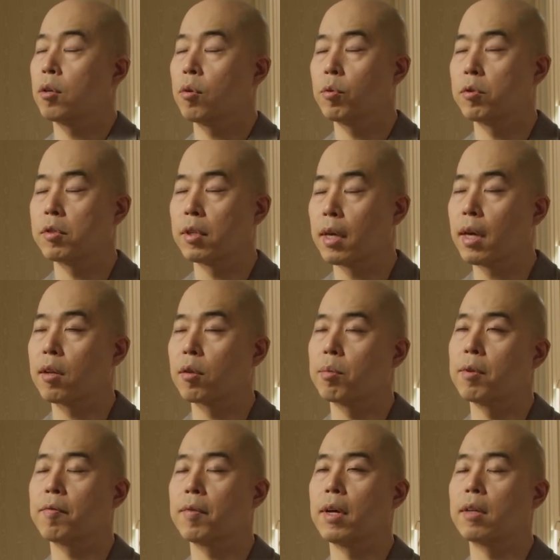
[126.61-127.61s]
which again has
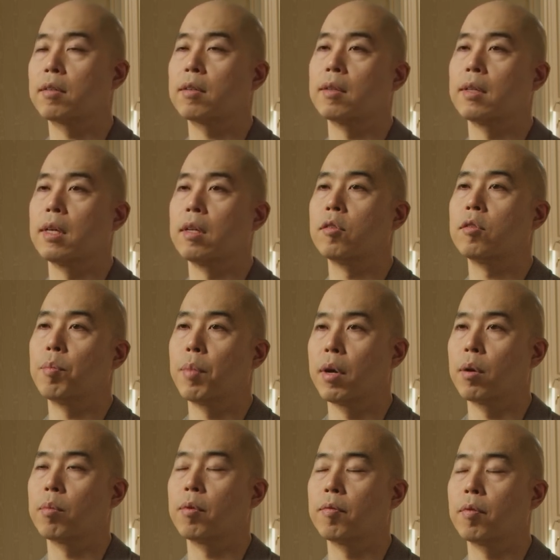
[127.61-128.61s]
been found to lead to
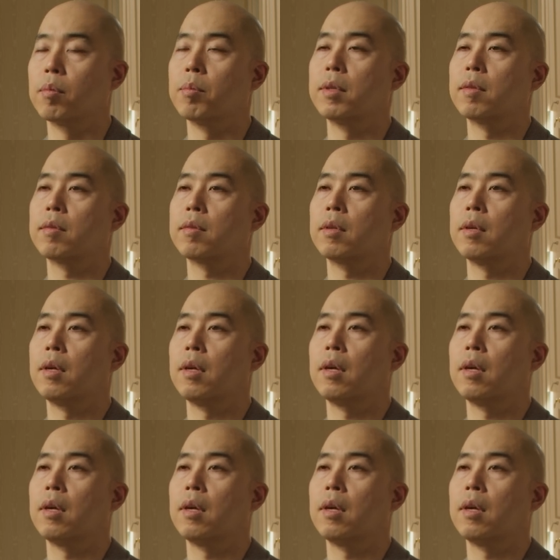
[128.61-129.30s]
better performance.